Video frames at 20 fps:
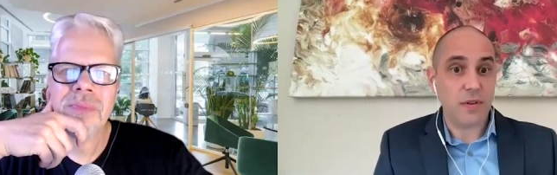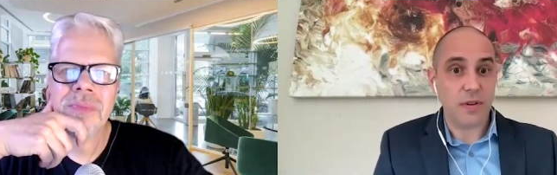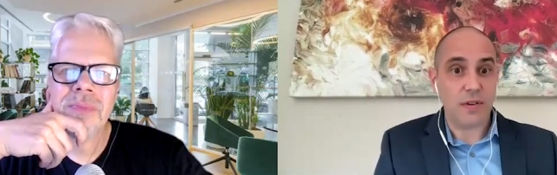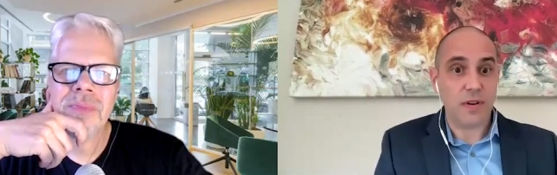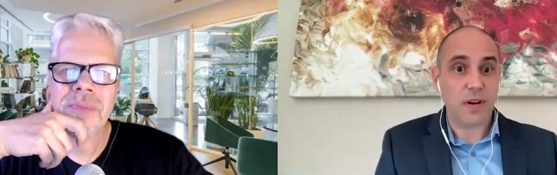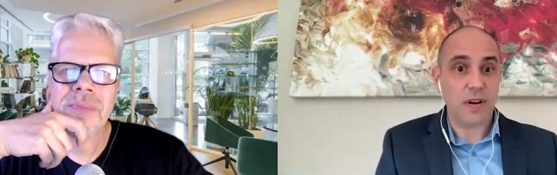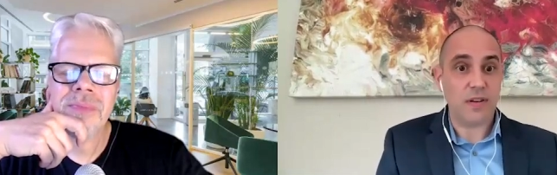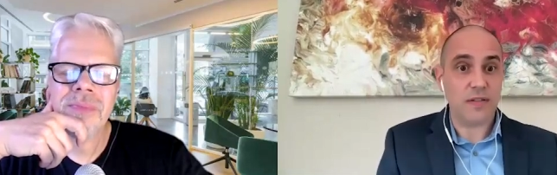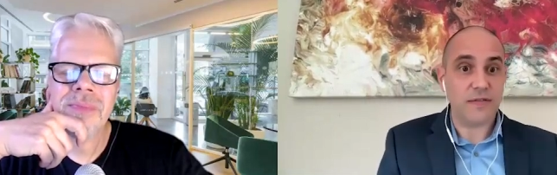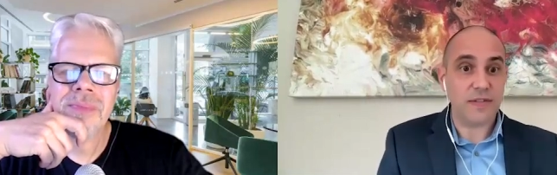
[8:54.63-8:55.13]

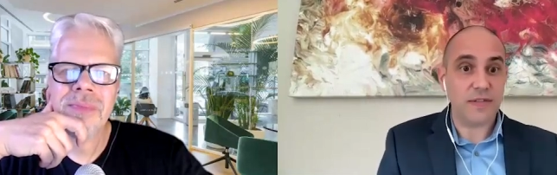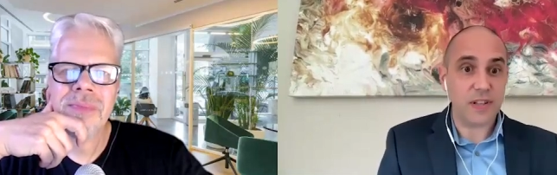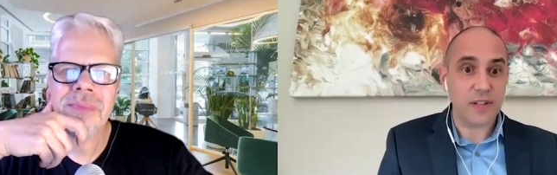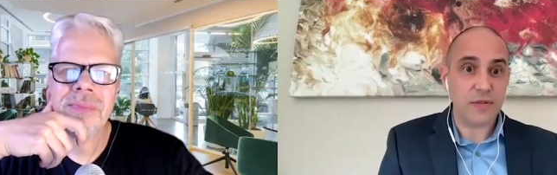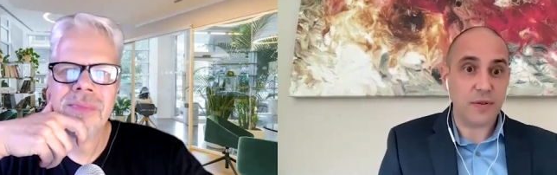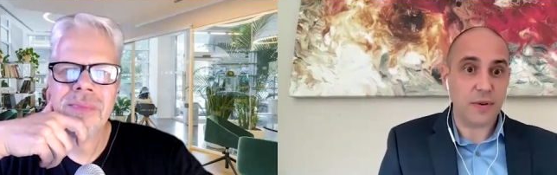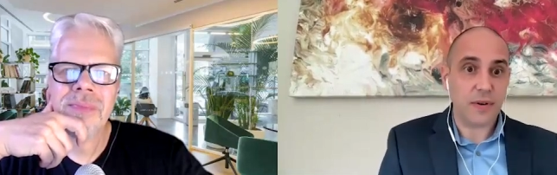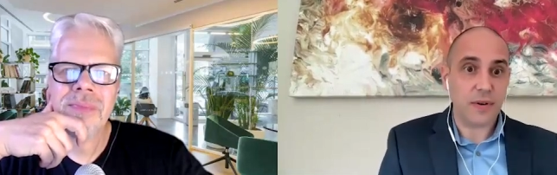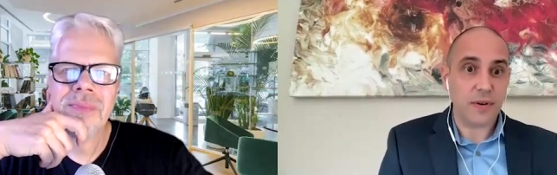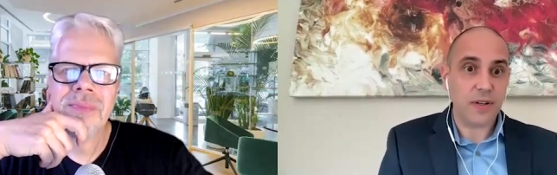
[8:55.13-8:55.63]
Speaker 1: uh,
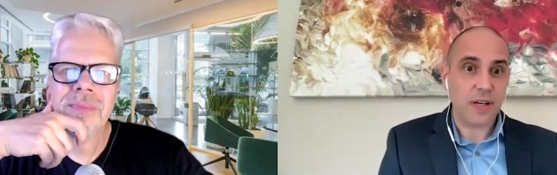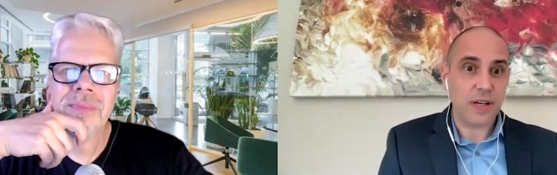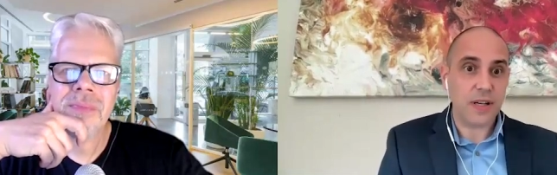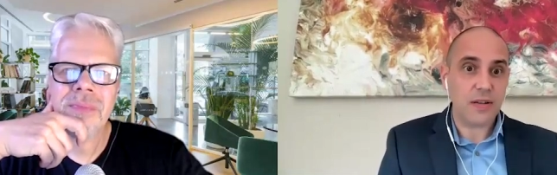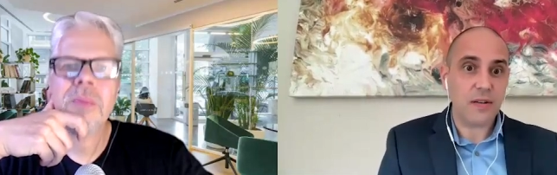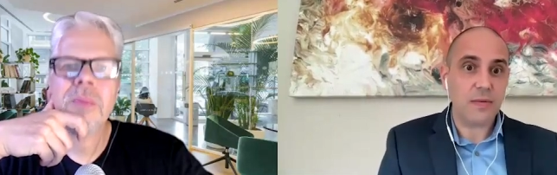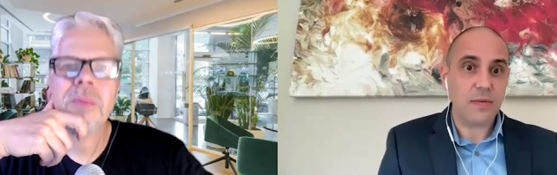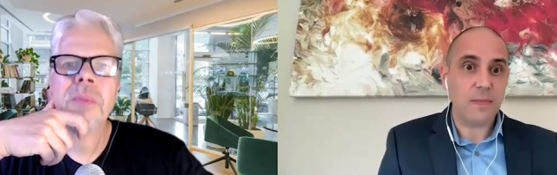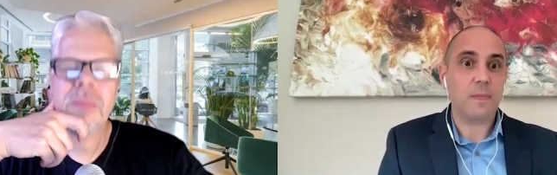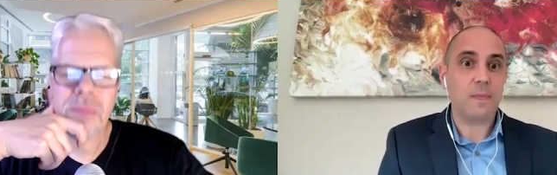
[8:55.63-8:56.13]
vendor
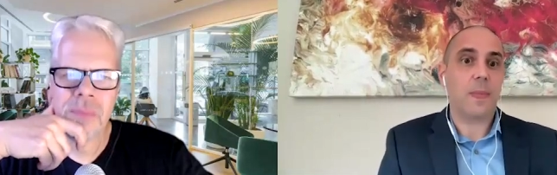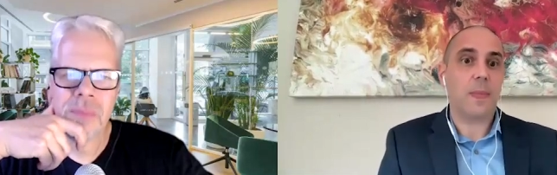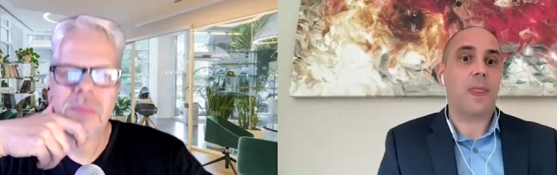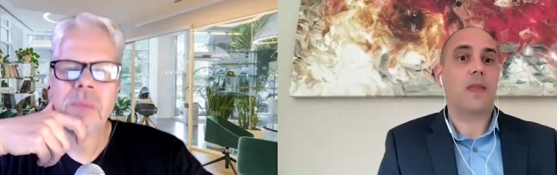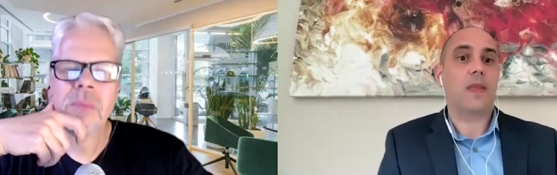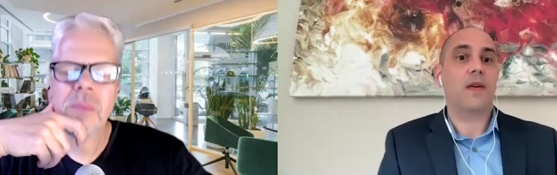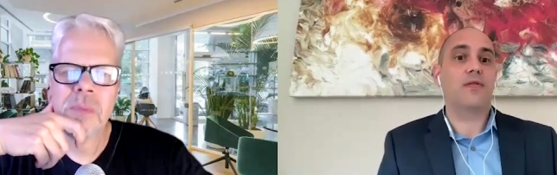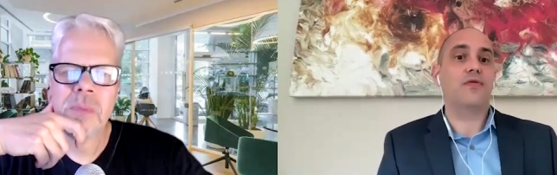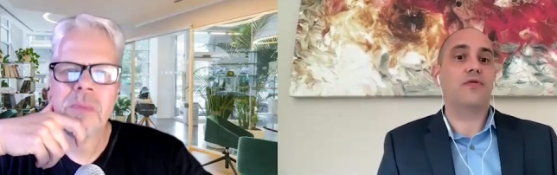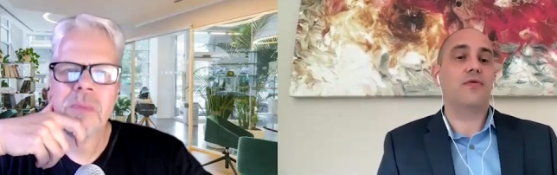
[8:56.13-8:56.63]
online,
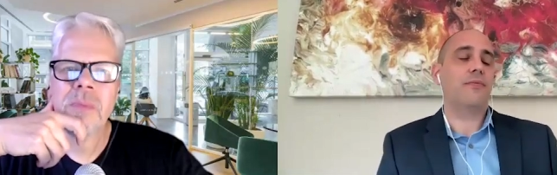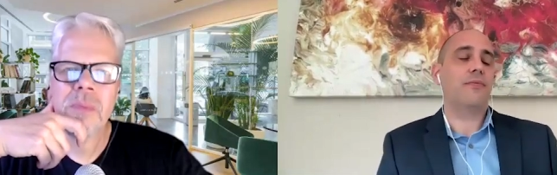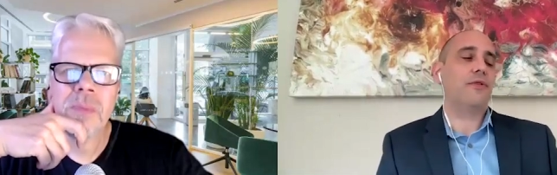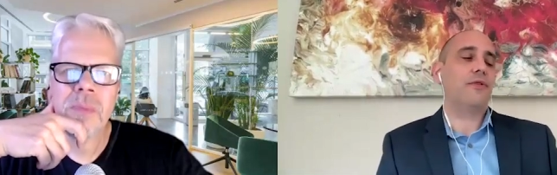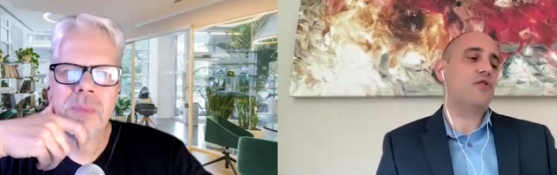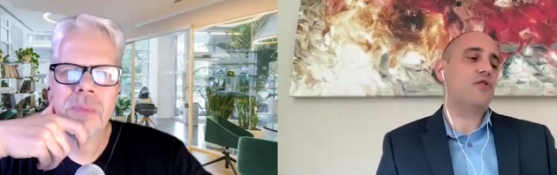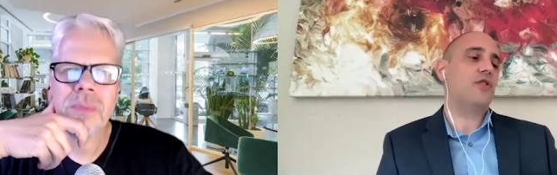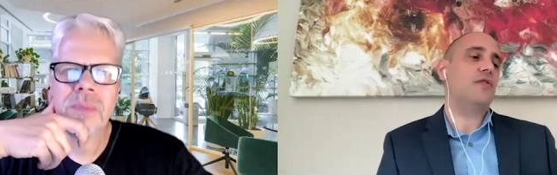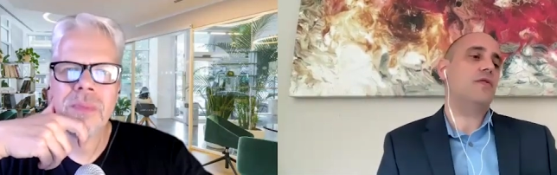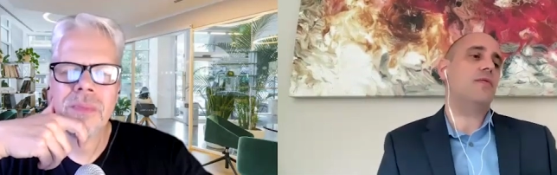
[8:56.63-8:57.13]
a new
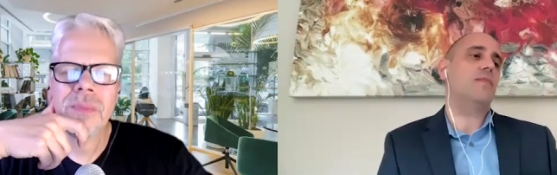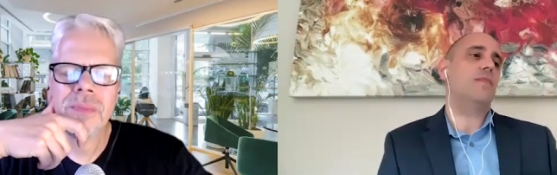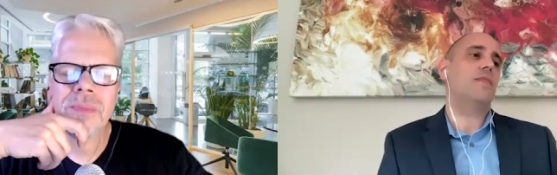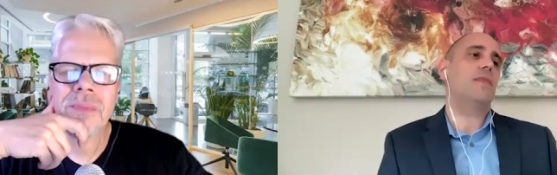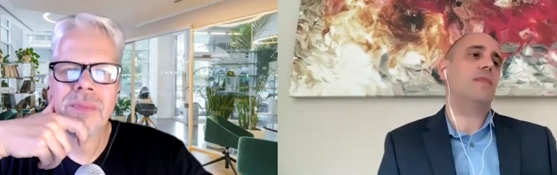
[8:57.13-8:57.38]
merchant?